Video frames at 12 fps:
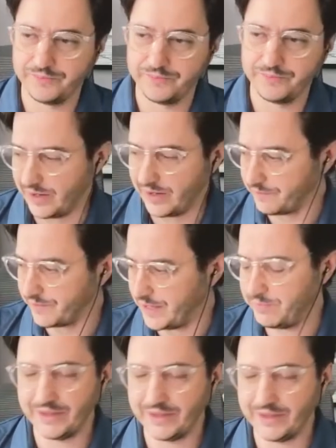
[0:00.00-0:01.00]
um,
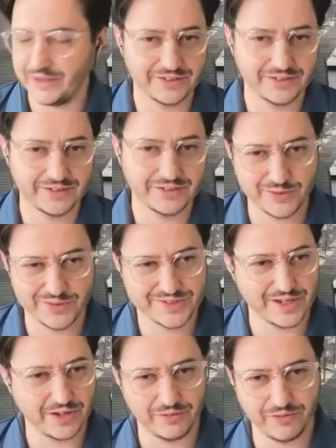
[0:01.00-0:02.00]
keeping unauthorized
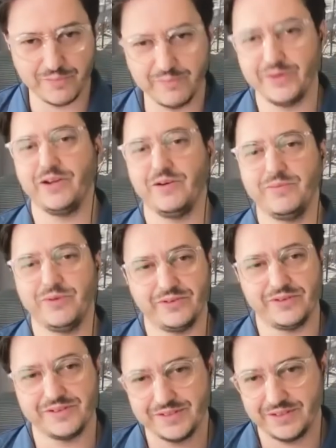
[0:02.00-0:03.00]
users out of company
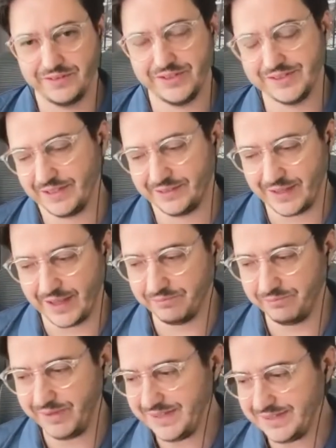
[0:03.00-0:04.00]
computers and things like that.
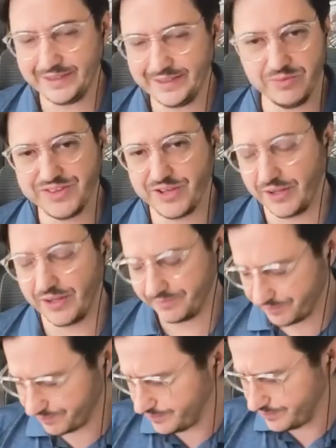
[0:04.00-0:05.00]
Basically, we thought,
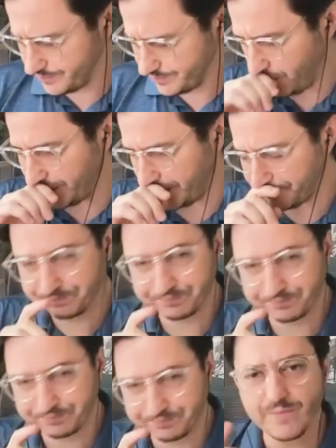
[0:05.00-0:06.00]
okay,
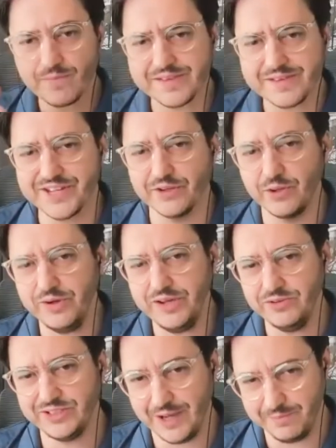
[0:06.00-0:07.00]
so the way
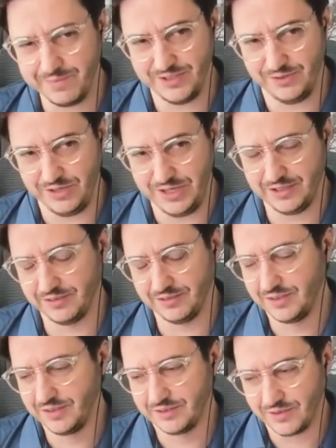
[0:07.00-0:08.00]
you type is unique,
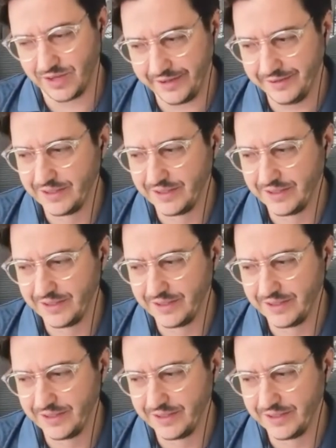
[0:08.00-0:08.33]
right?